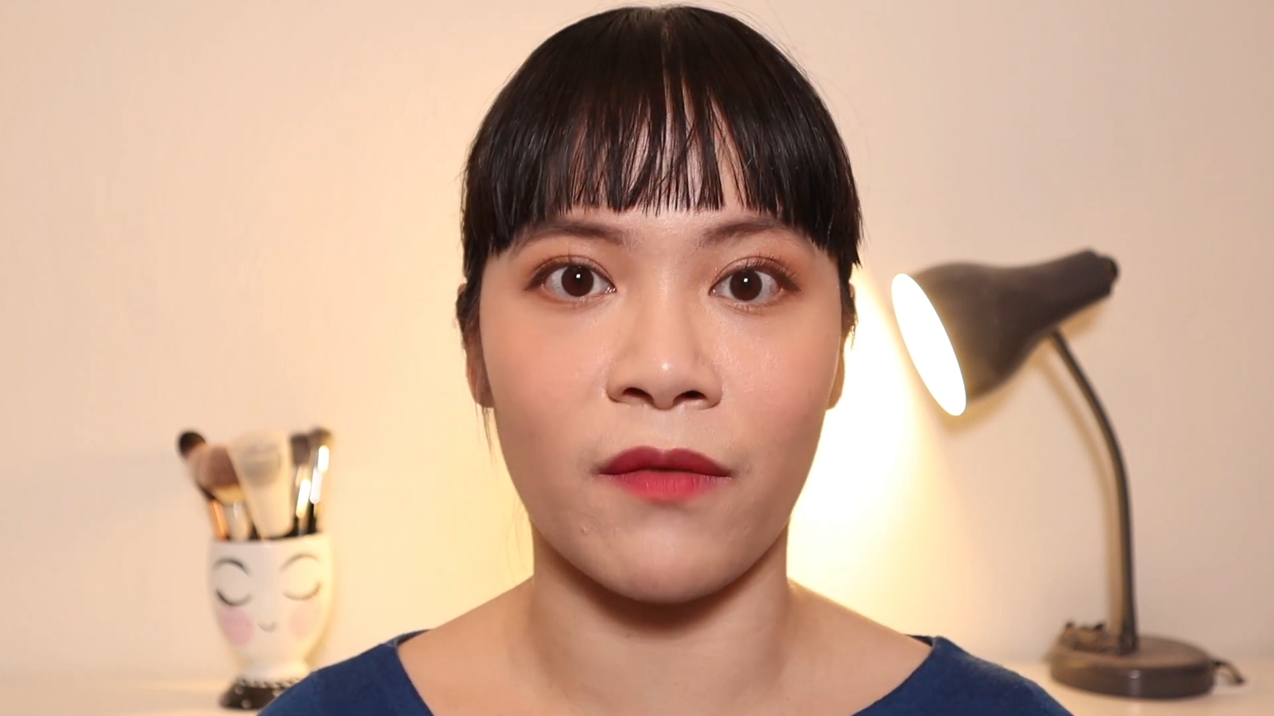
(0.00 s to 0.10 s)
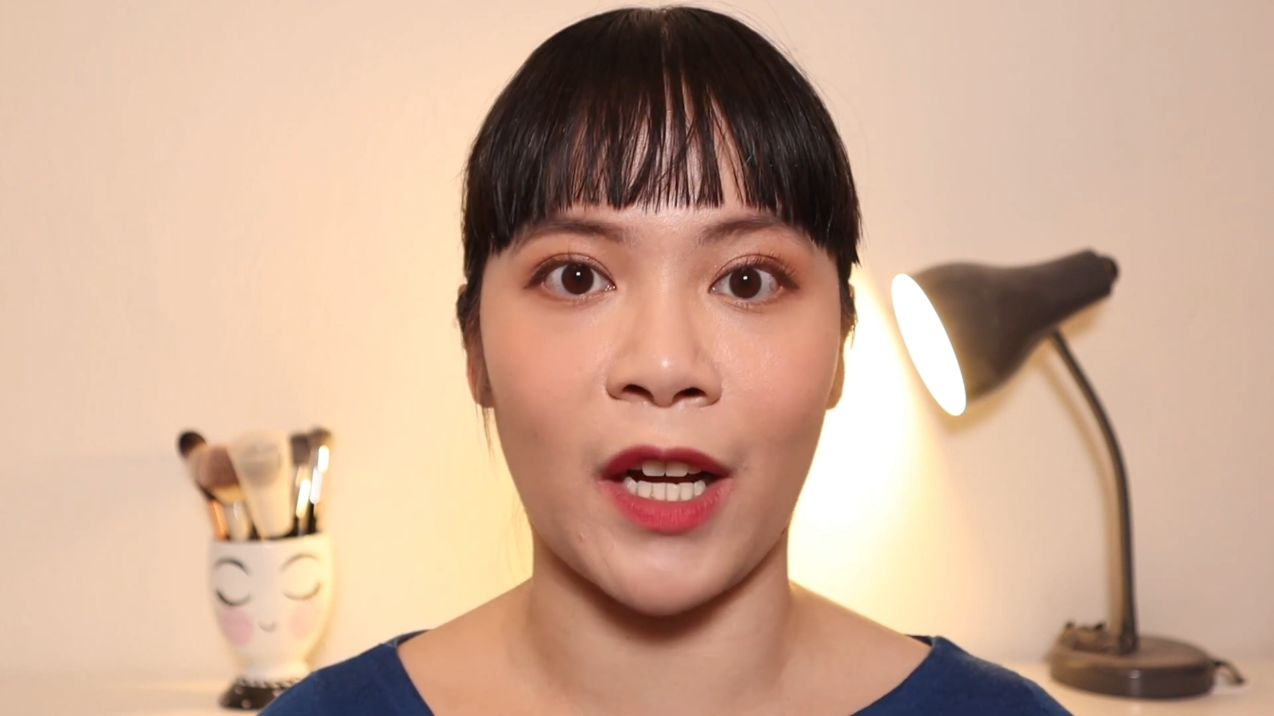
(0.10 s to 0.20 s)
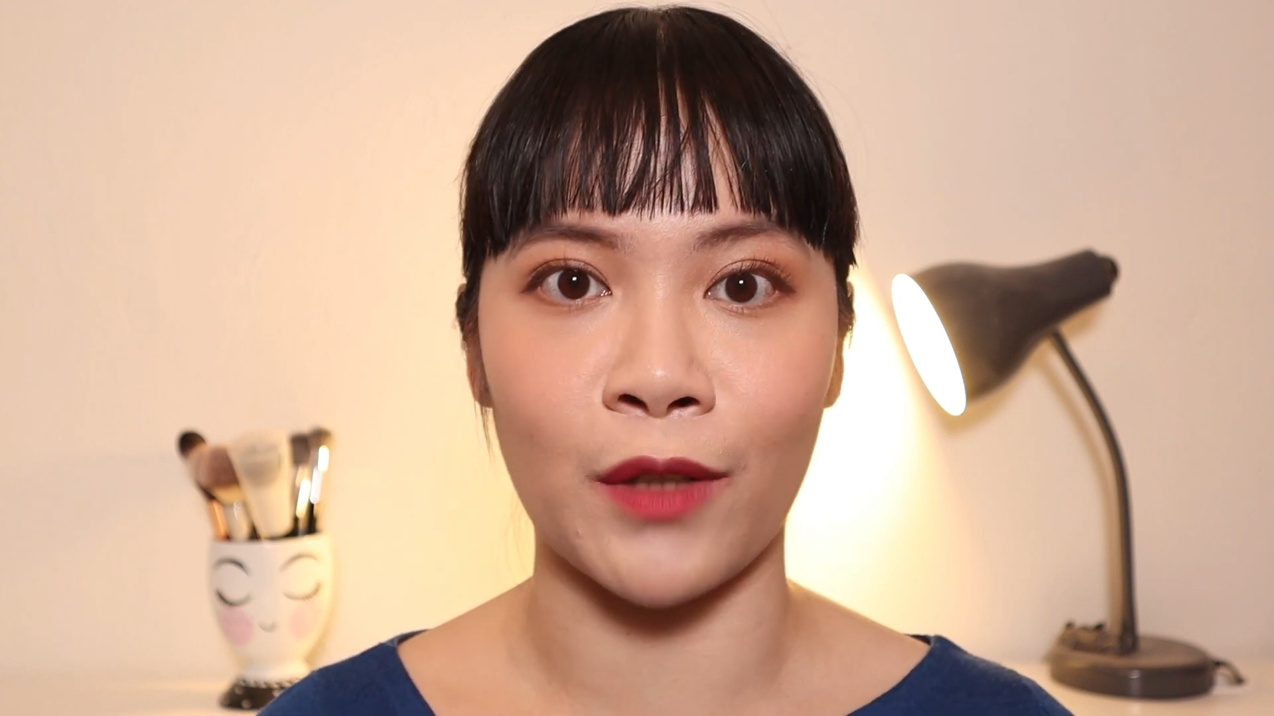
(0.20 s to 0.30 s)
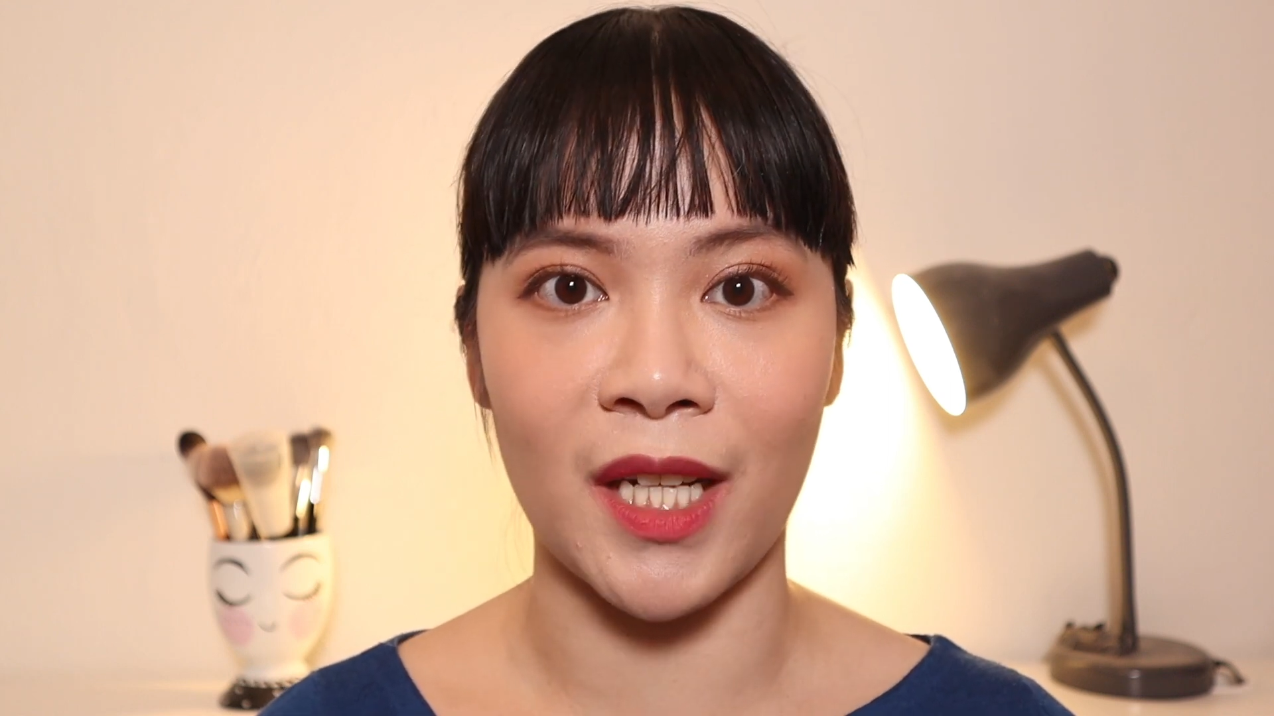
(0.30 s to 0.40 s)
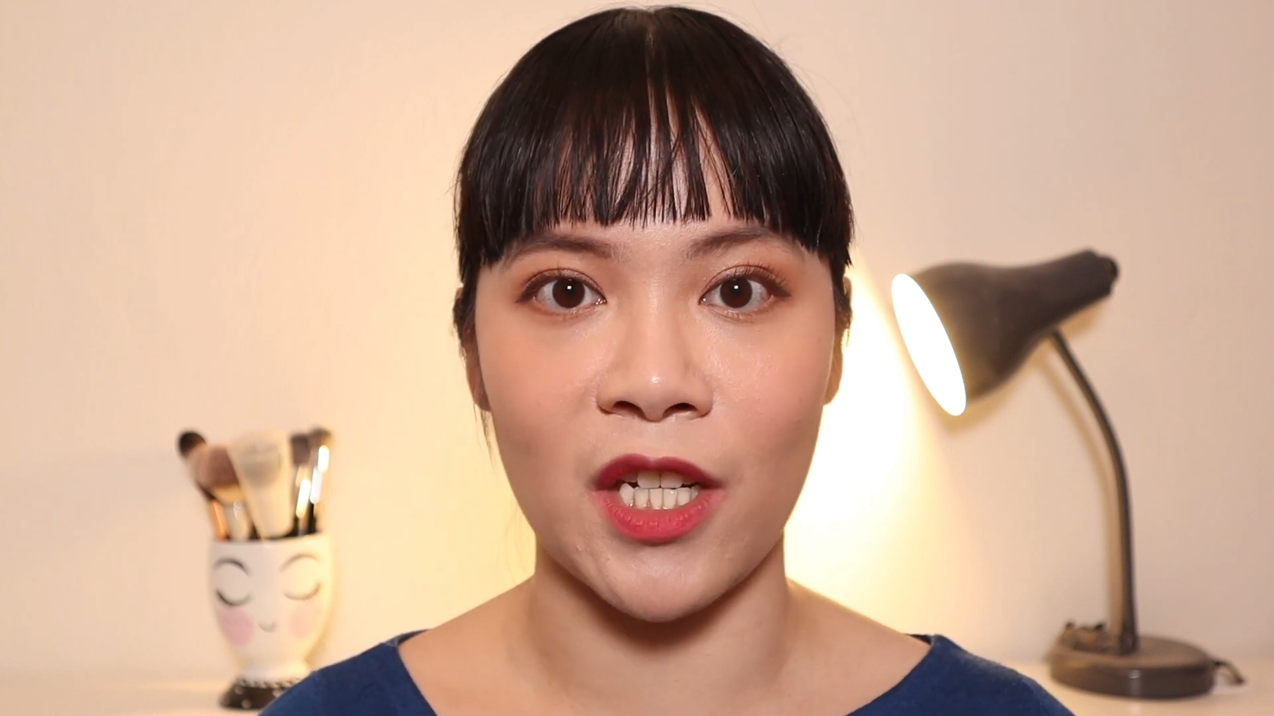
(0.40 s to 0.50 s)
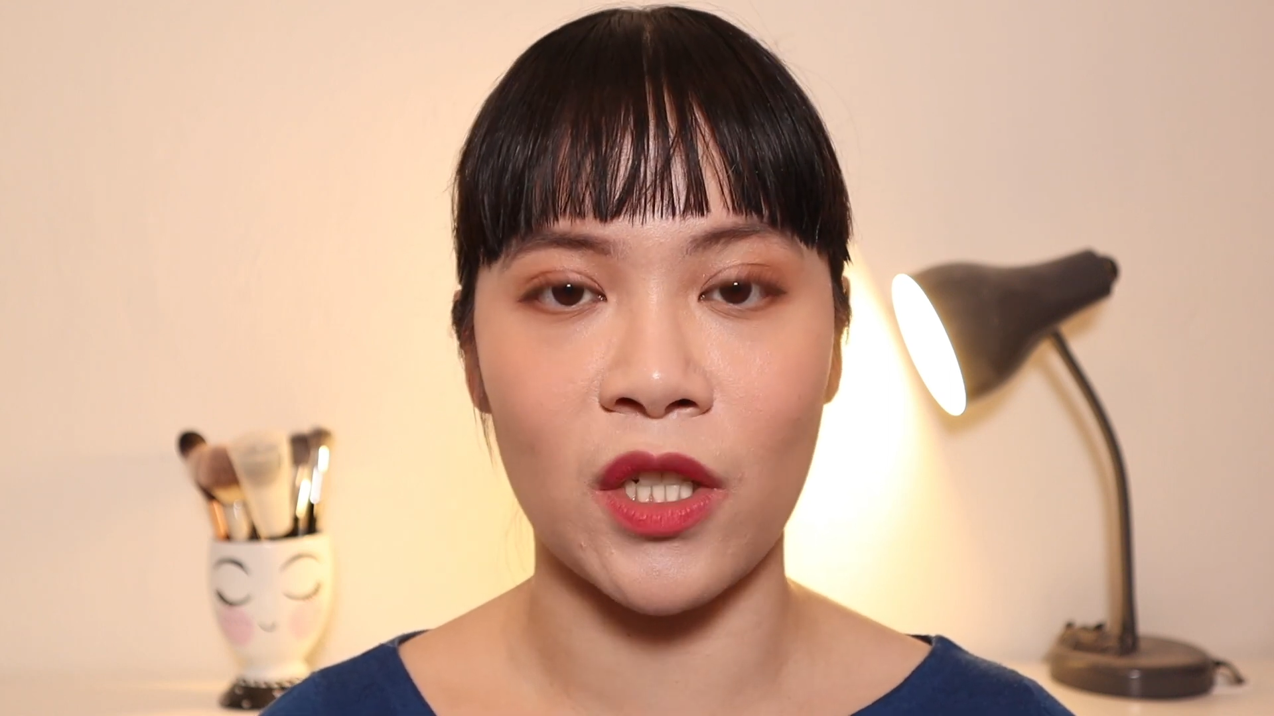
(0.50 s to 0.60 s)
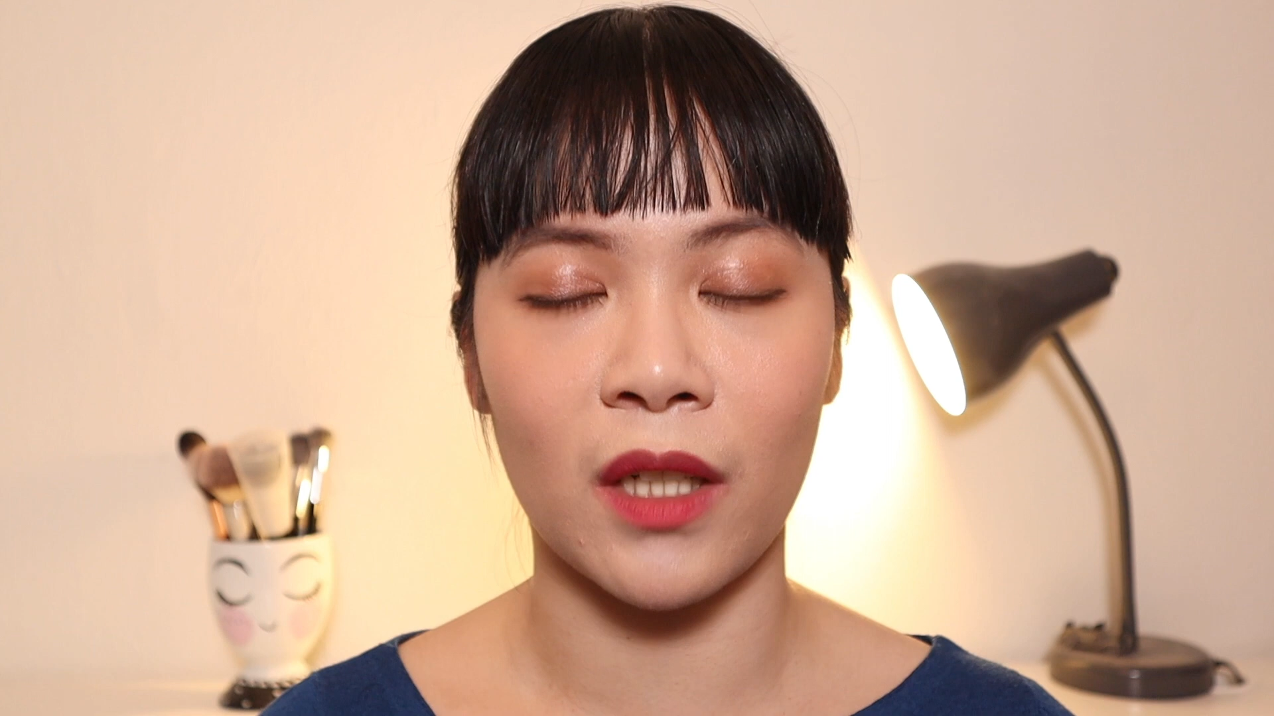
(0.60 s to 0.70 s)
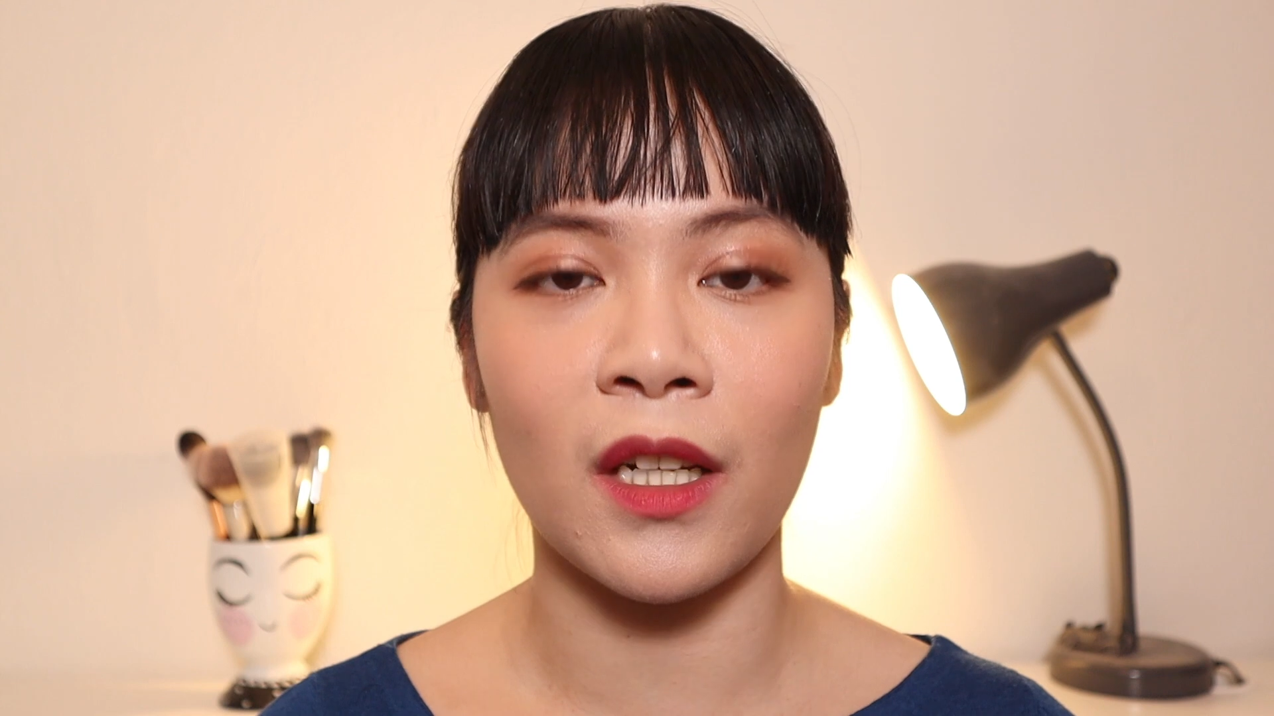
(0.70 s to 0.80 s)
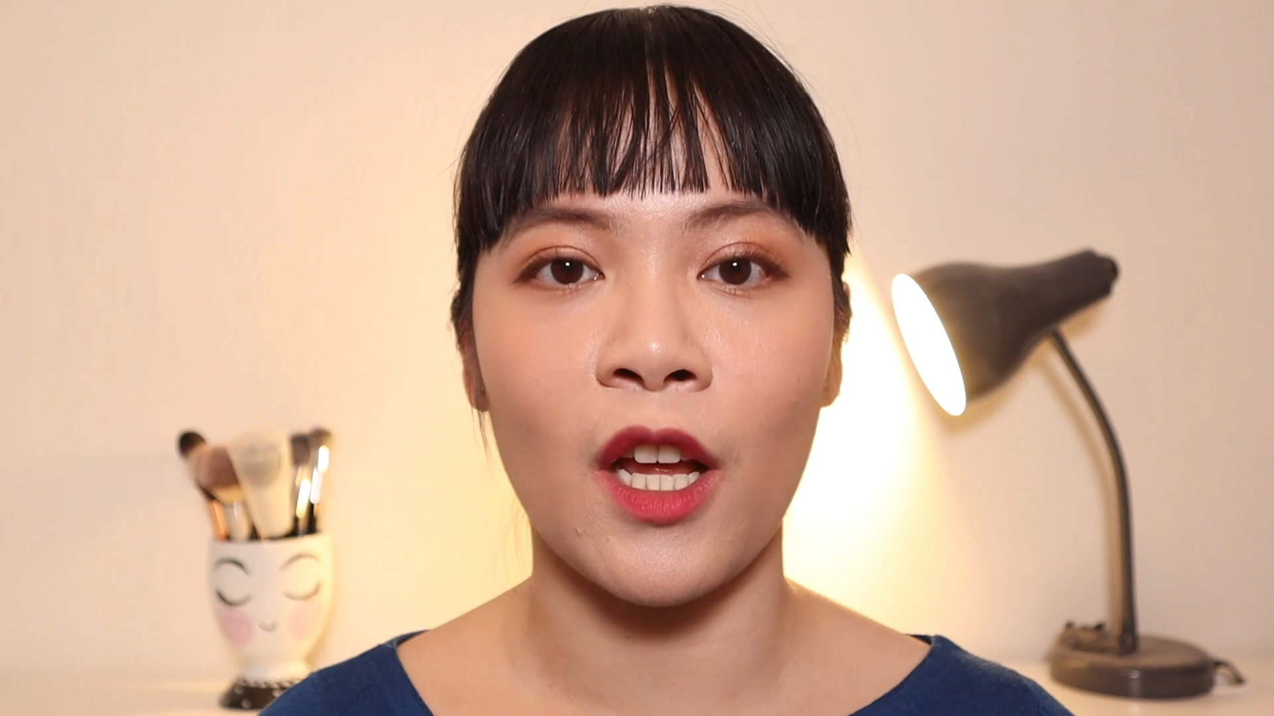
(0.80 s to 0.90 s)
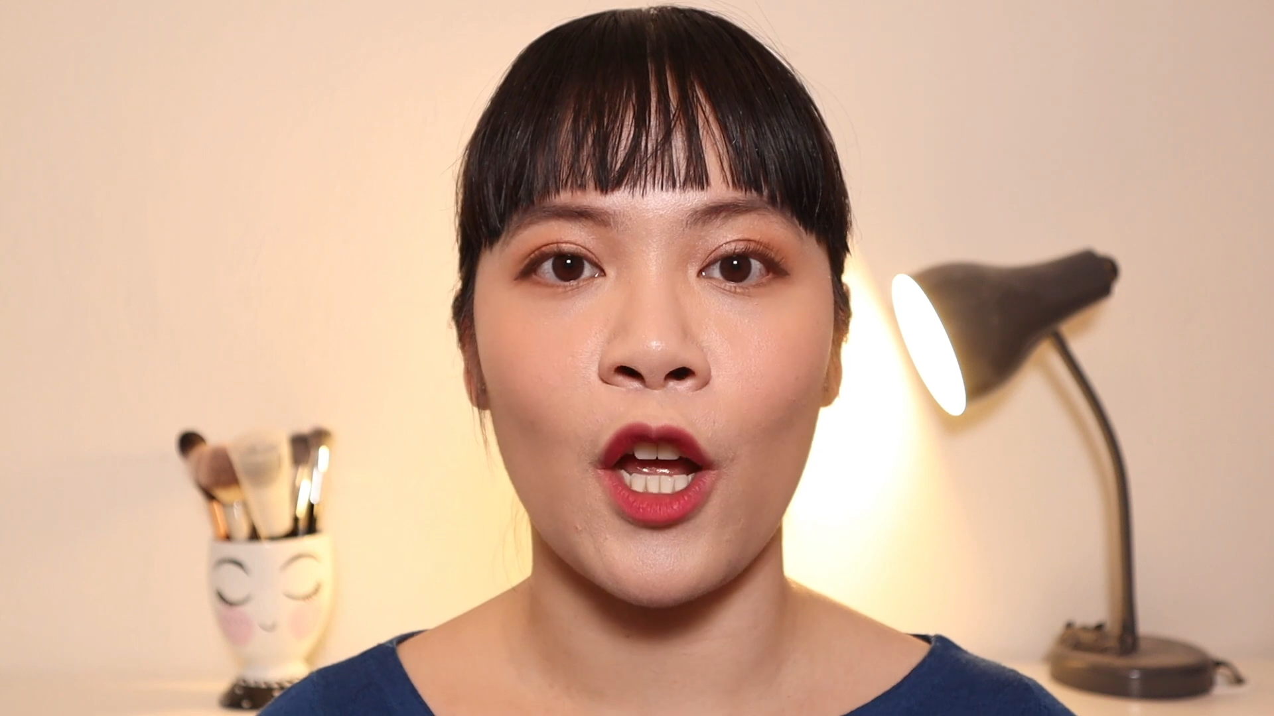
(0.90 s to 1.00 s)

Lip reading: foundation,